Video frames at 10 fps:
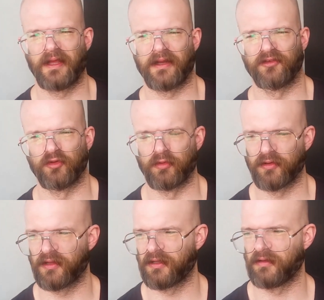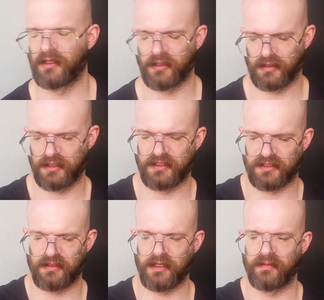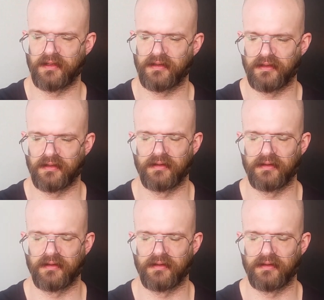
Not a super thick layer, just scrape it till